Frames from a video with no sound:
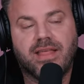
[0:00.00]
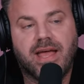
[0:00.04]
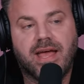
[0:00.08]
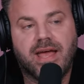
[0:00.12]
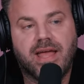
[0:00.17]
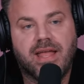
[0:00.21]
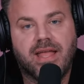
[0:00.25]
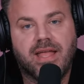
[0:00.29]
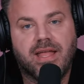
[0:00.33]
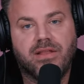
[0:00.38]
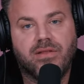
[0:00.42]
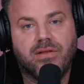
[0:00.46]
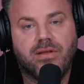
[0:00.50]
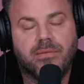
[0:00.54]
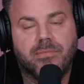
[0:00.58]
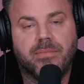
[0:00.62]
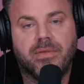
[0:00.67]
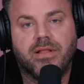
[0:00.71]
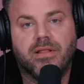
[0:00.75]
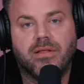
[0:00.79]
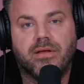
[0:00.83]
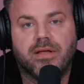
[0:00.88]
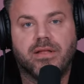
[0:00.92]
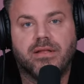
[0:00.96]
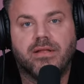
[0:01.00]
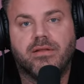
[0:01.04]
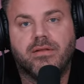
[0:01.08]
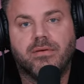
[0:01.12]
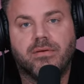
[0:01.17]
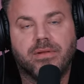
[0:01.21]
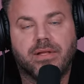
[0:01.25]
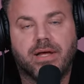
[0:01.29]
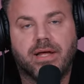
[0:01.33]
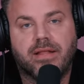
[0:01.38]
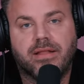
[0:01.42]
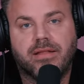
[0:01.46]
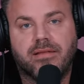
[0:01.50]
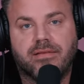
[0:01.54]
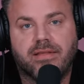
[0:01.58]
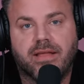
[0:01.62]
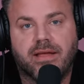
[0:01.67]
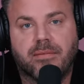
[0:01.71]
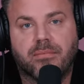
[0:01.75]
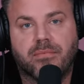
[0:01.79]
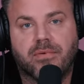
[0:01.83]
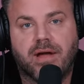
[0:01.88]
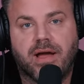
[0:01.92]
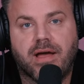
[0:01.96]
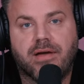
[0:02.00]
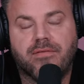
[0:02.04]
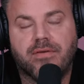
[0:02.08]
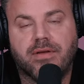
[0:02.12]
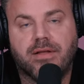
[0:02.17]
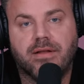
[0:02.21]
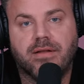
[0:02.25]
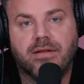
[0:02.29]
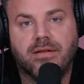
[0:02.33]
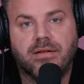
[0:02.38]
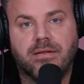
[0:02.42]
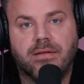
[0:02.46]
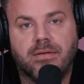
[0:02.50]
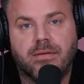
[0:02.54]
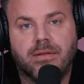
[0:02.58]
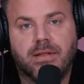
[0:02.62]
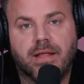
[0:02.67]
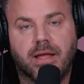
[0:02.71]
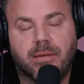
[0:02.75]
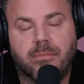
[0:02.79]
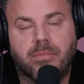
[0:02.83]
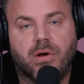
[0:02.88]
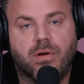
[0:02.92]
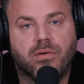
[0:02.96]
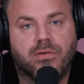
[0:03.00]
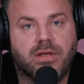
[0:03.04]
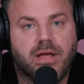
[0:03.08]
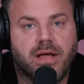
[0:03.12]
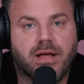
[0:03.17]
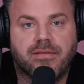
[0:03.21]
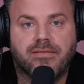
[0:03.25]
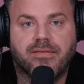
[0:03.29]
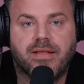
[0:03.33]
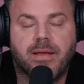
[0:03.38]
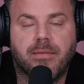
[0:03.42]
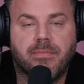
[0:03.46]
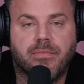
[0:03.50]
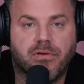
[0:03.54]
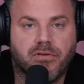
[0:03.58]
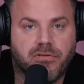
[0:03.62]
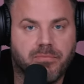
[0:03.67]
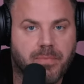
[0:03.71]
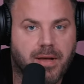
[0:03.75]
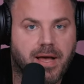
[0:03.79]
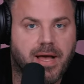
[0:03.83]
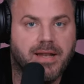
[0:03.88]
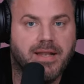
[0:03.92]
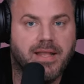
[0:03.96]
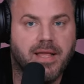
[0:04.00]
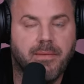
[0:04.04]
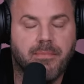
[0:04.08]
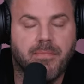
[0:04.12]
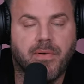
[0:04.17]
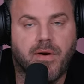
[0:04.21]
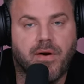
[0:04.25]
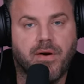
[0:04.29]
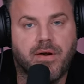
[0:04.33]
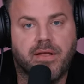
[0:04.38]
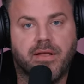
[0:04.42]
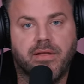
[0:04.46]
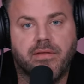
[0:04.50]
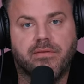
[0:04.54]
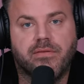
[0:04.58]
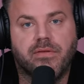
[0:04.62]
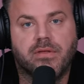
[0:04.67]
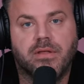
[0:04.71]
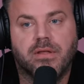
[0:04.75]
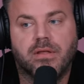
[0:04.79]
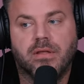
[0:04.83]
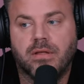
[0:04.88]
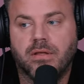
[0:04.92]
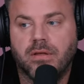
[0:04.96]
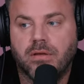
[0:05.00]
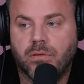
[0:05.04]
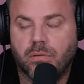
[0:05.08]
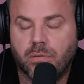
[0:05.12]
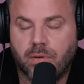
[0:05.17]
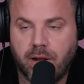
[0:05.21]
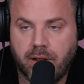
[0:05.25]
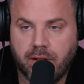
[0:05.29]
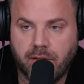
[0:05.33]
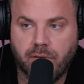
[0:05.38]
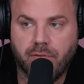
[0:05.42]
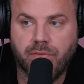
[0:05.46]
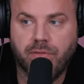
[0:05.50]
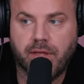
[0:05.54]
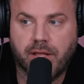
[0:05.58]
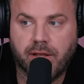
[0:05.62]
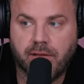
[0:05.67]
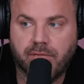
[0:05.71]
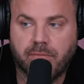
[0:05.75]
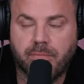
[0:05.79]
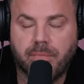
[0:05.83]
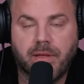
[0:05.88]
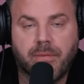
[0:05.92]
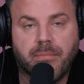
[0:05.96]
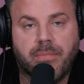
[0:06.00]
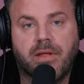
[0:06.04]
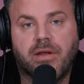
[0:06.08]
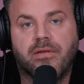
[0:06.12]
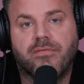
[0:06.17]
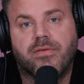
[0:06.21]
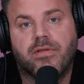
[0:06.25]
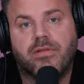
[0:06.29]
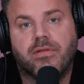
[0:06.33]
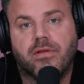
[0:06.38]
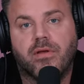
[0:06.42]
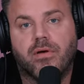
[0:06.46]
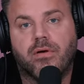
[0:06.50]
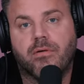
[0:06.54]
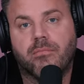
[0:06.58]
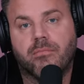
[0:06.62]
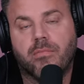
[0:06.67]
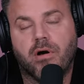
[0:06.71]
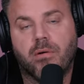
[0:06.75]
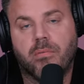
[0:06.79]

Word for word: That and you could be looking to do a lot of these like private, like Botox type or spa day parties, where I do think is a big benefit to going